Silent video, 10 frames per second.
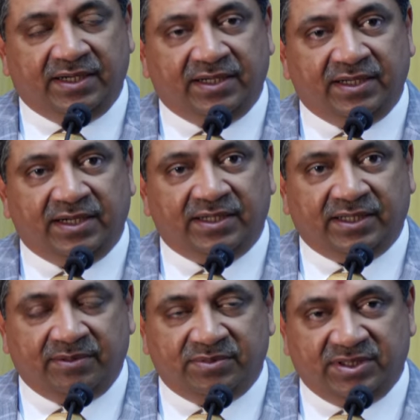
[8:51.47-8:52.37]

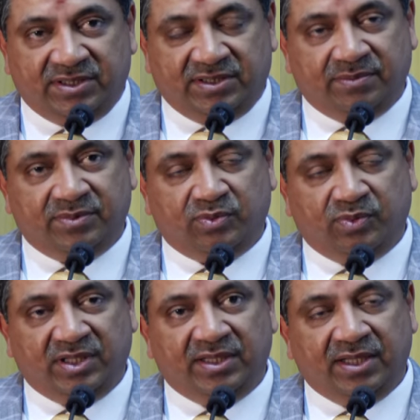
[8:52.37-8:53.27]
real-time systems
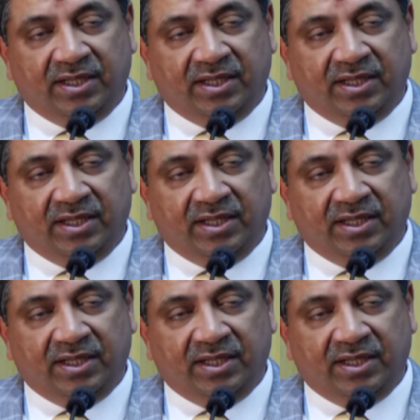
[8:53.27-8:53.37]
with